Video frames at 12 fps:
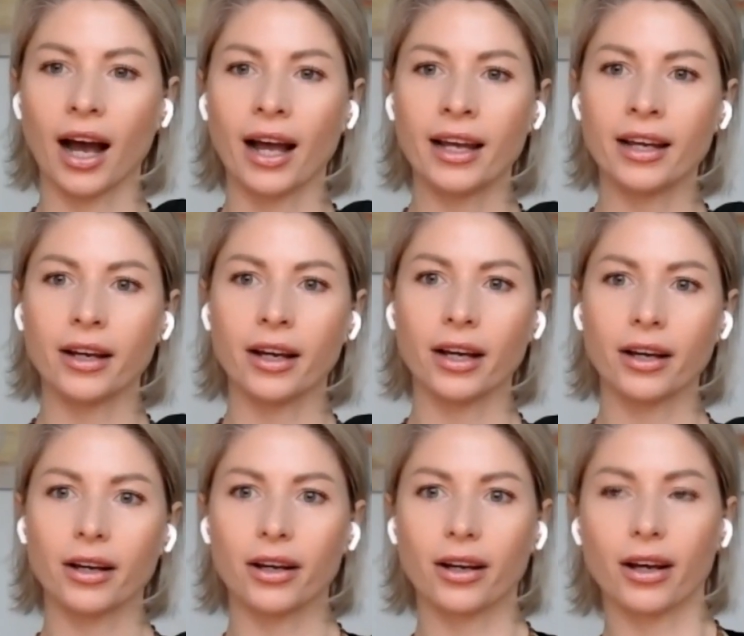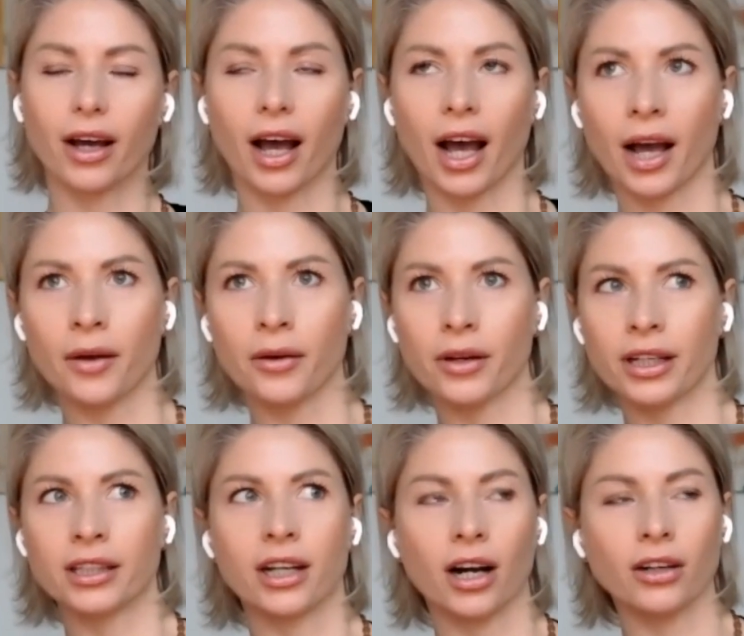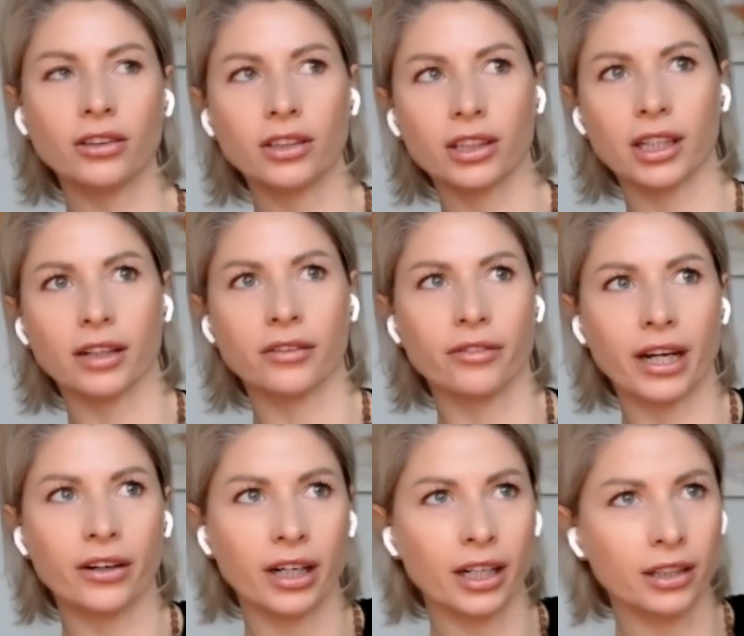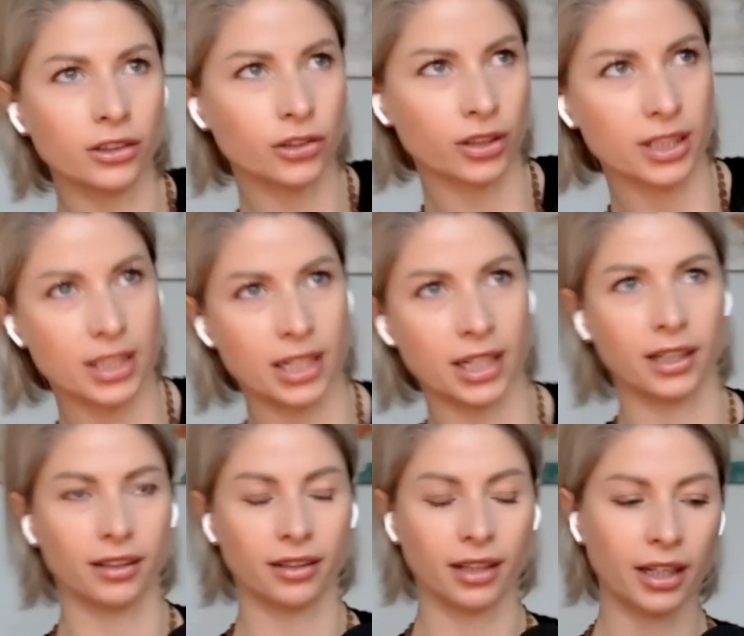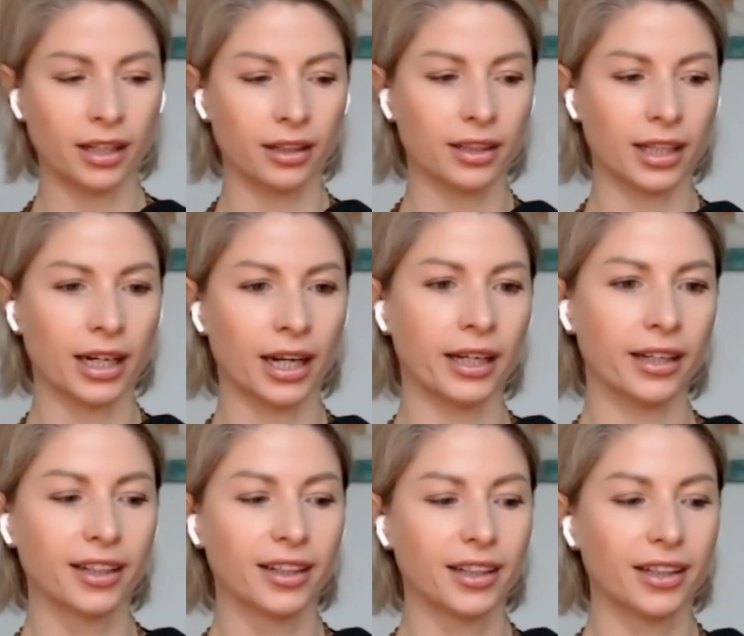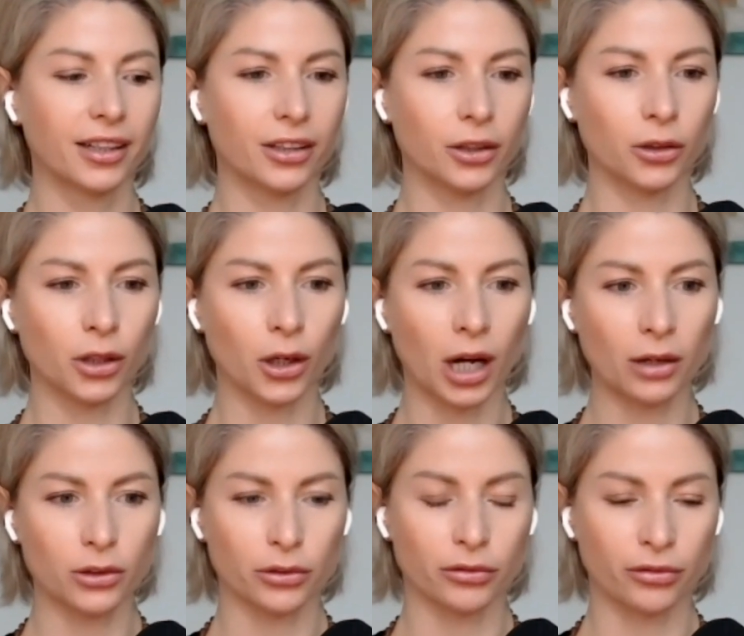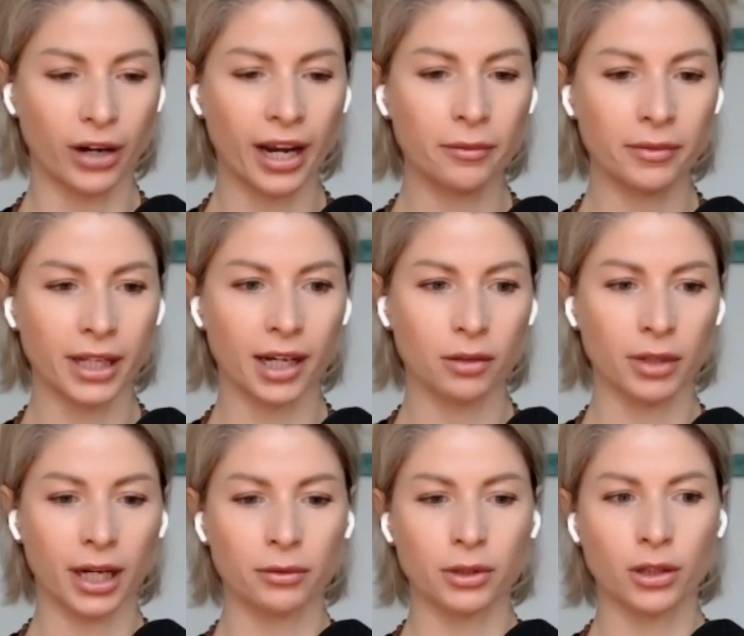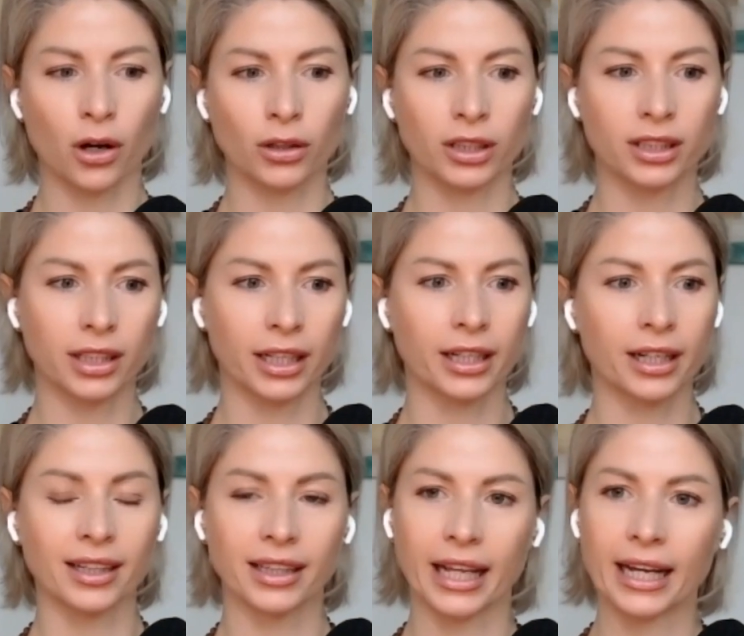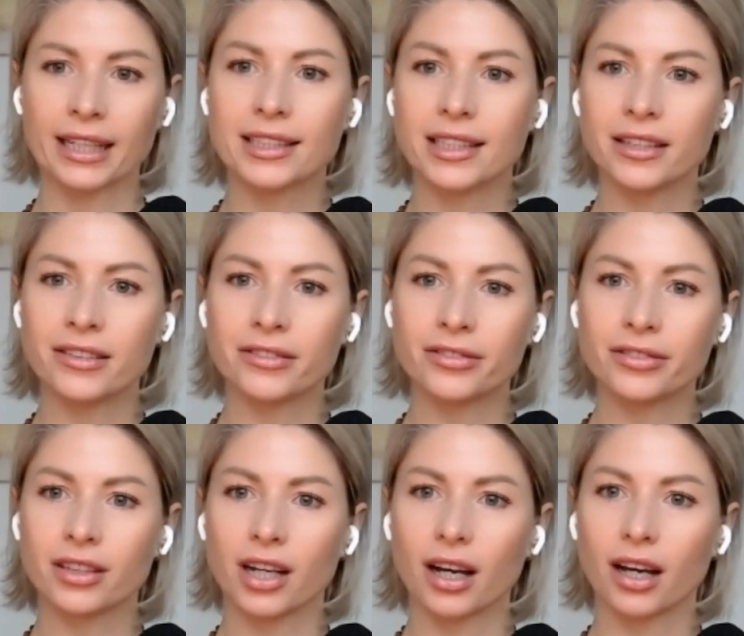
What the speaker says: I encountered a very interesting thing that I don't know how to frame that, but I would call it like collective